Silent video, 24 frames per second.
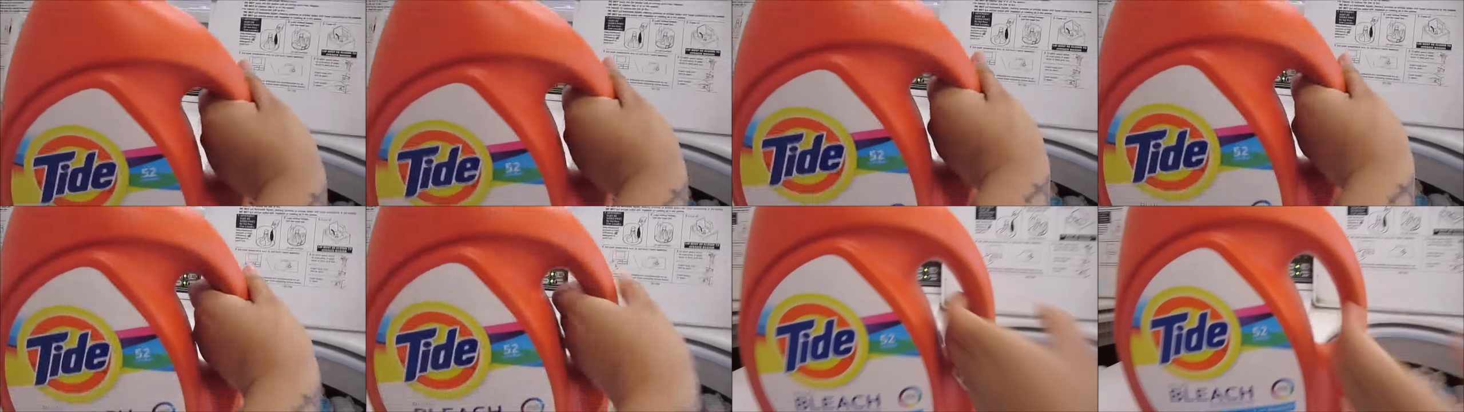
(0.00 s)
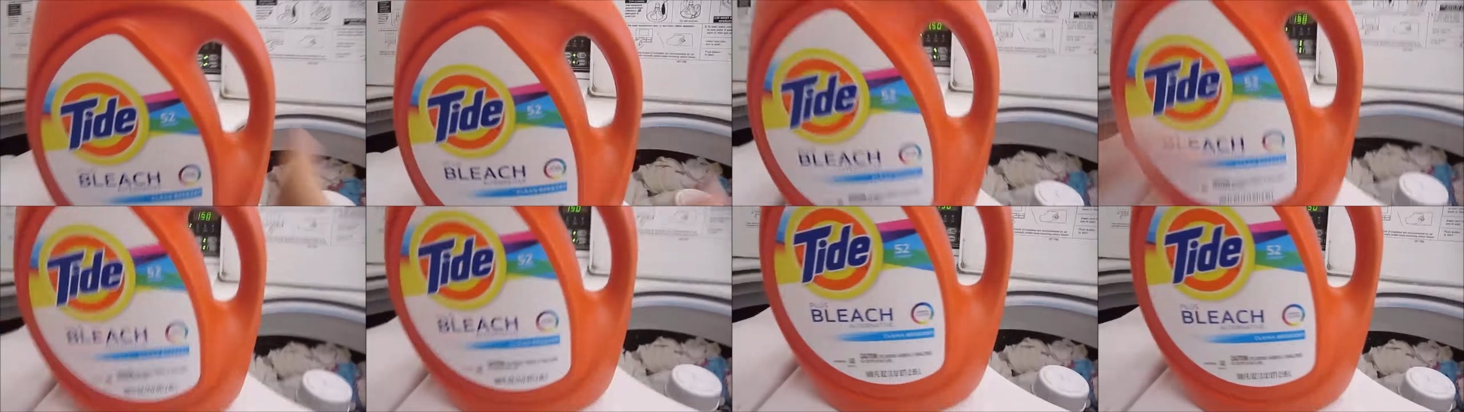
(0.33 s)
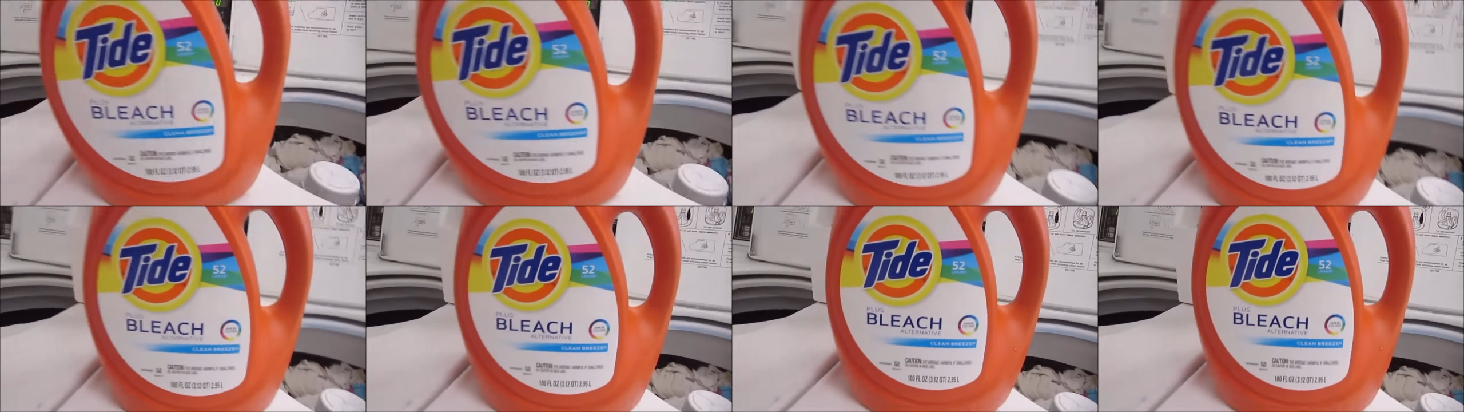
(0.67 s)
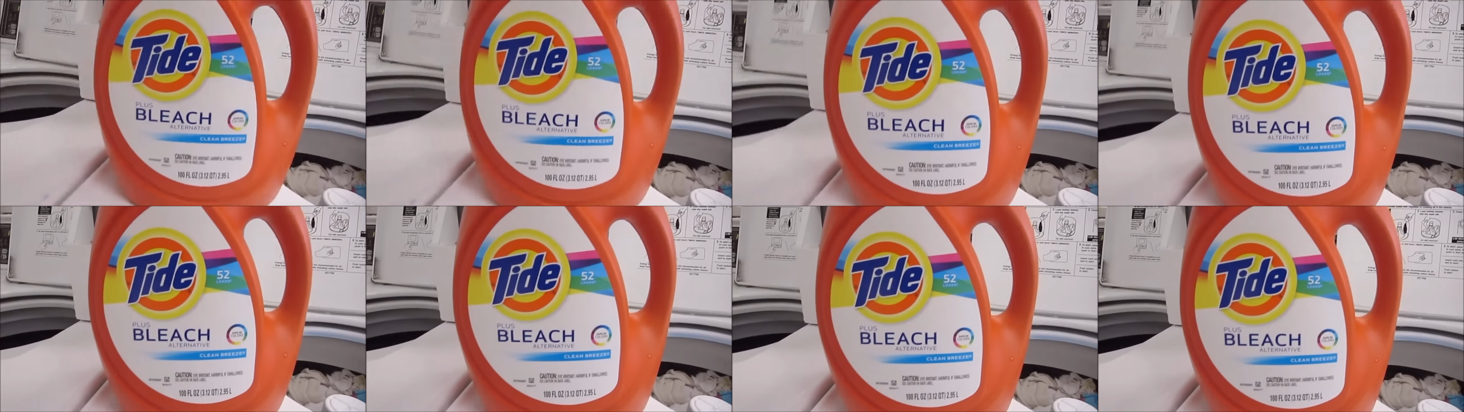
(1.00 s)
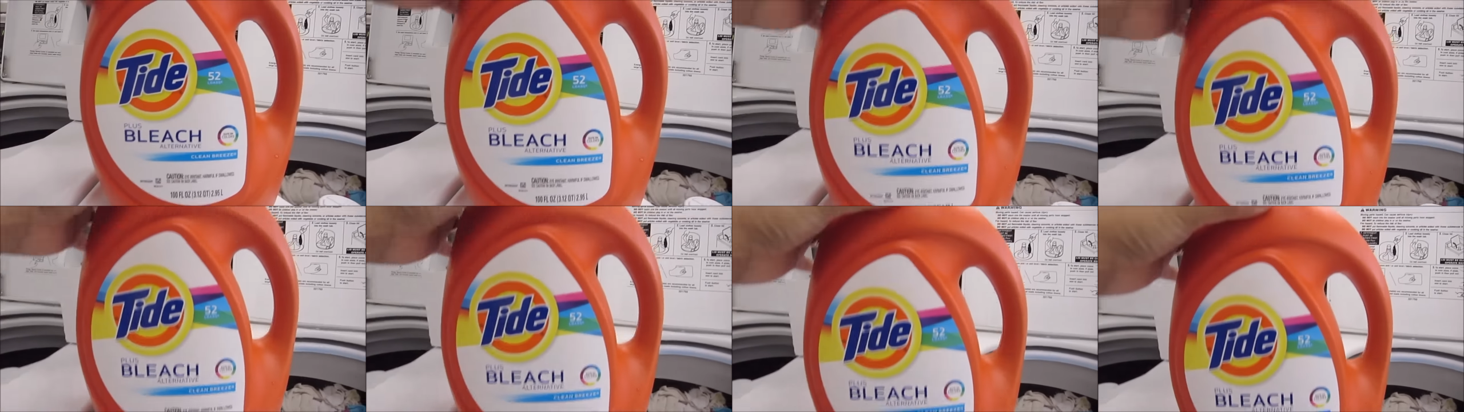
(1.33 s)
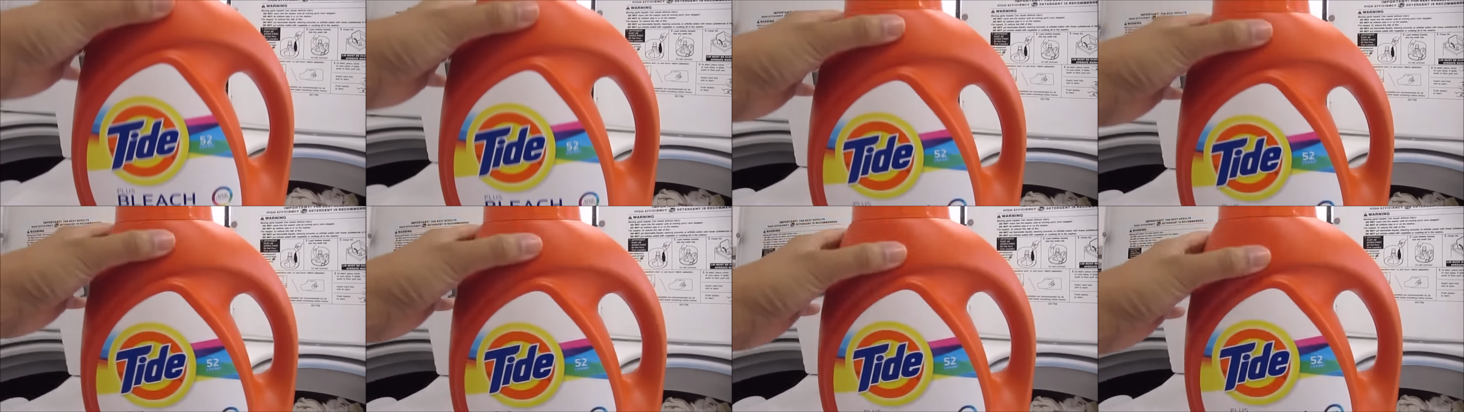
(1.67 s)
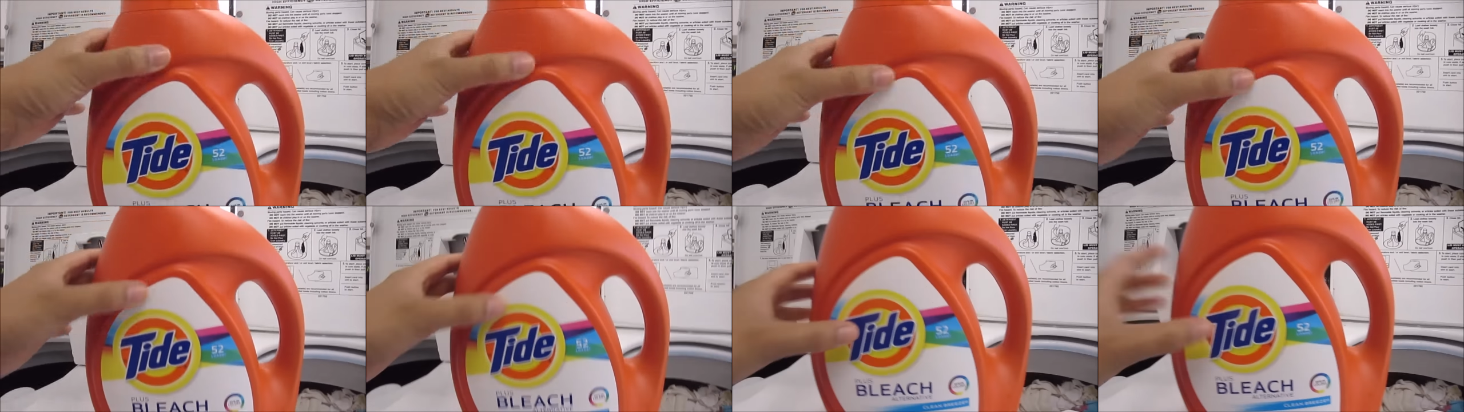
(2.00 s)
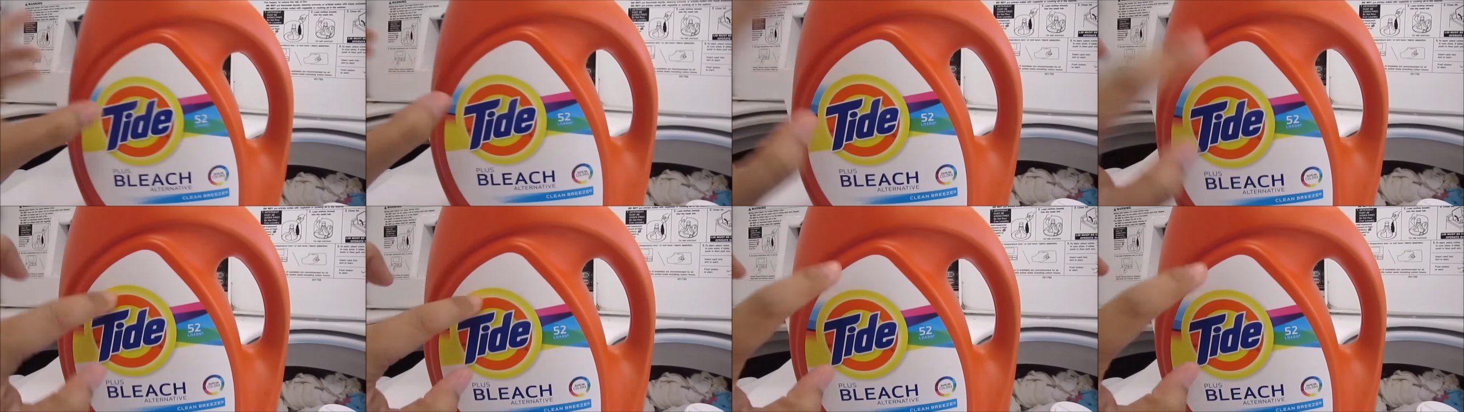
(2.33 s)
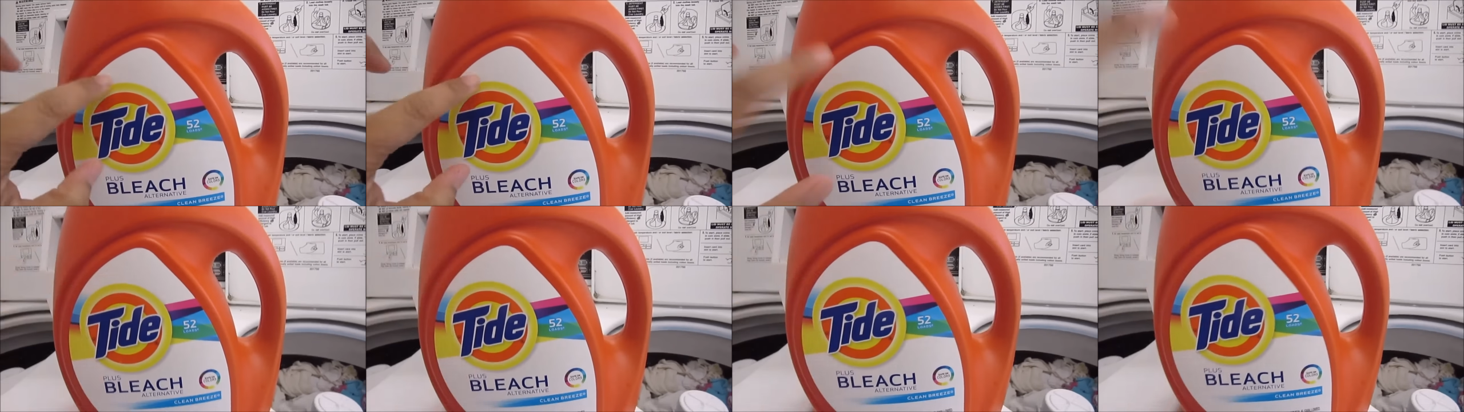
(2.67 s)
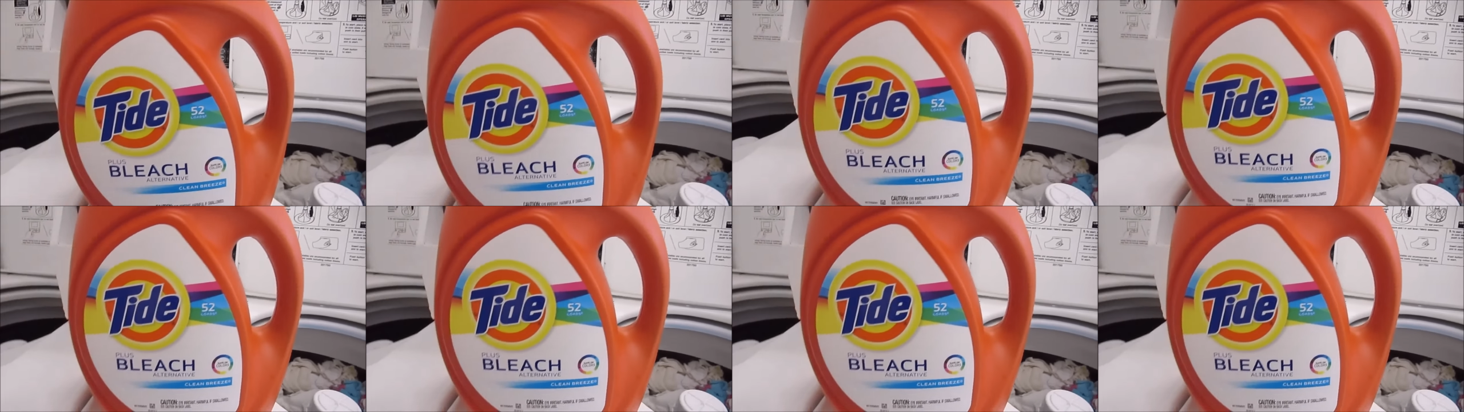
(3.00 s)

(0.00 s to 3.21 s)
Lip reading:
(no speaker visible)